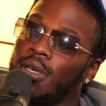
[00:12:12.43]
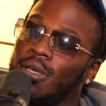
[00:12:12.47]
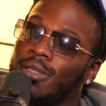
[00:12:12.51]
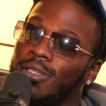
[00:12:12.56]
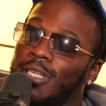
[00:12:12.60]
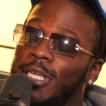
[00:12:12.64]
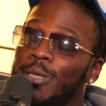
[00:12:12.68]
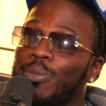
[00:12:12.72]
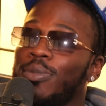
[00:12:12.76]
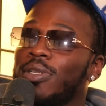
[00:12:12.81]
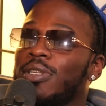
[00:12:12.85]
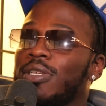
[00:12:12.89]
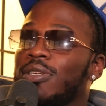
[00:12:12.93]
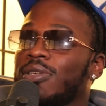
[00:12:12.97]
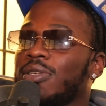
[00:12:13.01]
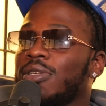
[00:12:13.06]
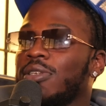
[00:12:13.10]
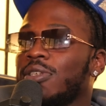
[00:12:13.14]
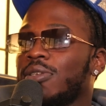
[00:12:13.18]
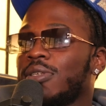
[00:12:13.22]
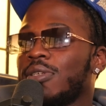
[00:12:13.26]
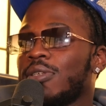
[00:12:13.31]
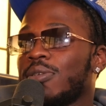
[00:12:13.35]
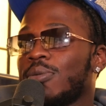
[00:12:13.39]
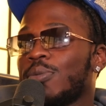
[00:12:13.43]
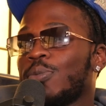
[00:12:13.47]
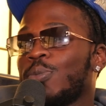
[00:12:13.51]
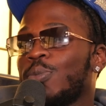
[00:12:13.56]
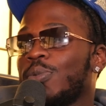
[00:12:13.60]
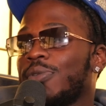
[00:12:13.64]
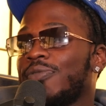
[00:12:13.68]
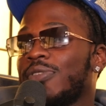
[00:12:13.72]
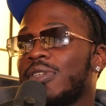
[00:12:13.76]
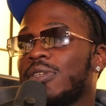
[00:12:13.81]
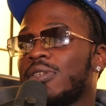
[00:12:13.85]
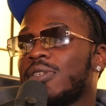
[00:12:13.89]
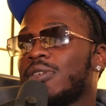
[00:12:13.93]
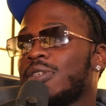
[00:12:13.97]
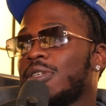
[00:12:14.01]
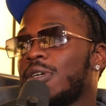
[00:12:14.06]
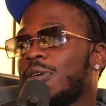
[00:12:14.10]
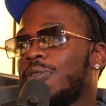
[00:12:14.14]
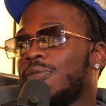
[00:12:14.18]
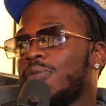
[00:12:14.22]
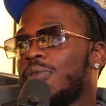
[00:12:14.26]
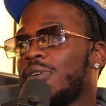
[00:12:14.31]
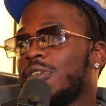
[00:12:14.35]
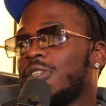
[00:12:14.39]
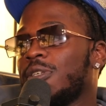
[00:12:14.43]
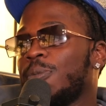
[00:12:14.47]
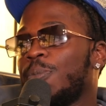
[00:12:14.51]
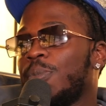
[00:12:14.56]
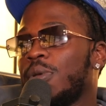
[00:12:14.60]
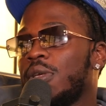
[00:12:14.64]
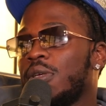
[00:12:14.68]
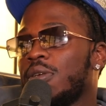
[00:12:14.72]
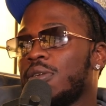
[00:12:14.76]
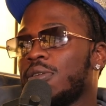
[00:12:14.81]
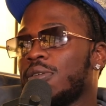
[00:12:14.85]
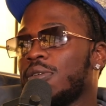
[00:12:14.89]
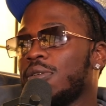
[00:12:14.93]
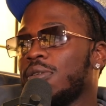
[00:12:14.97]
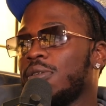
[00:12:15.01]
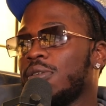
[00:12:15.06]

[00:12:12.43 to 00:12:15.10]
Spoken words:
Taper Distance is within itself what it speaks.